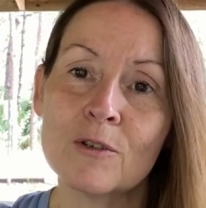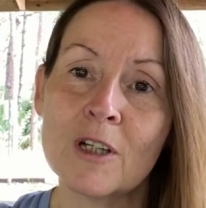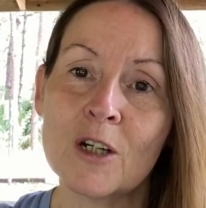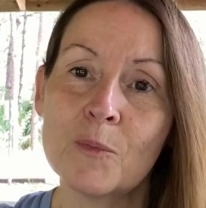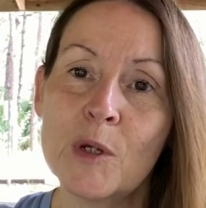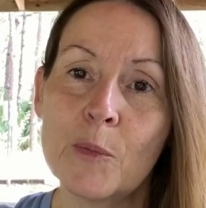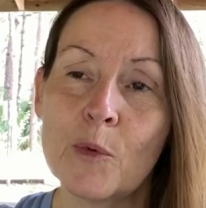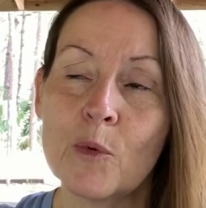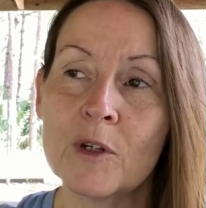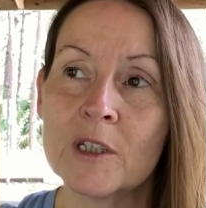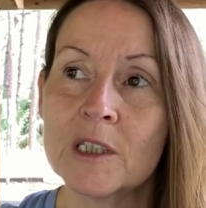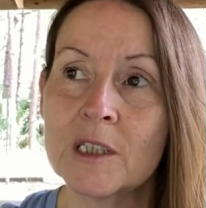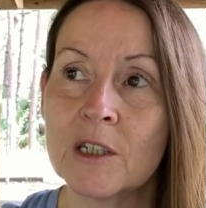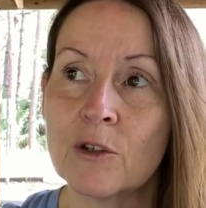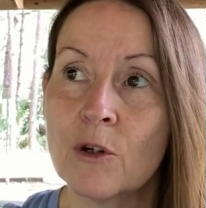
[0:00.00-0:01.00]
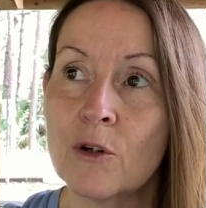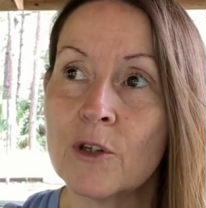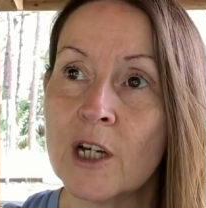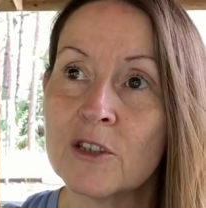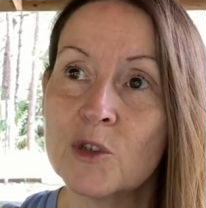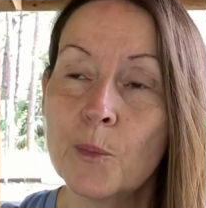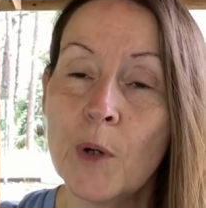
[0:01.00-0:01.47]
a lot of people want to say, oh,
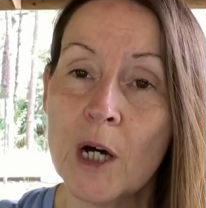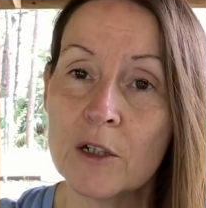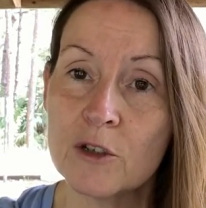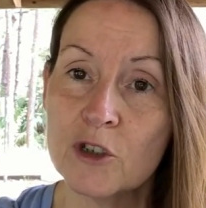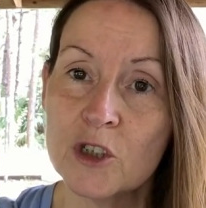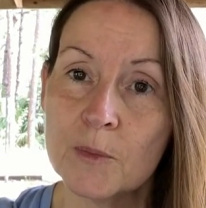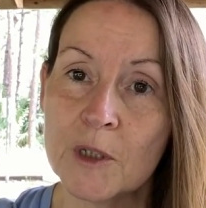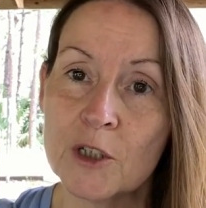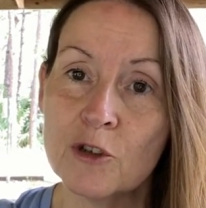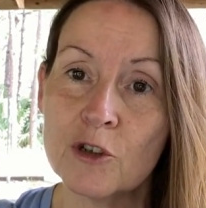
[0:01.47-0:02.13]
that's punishment.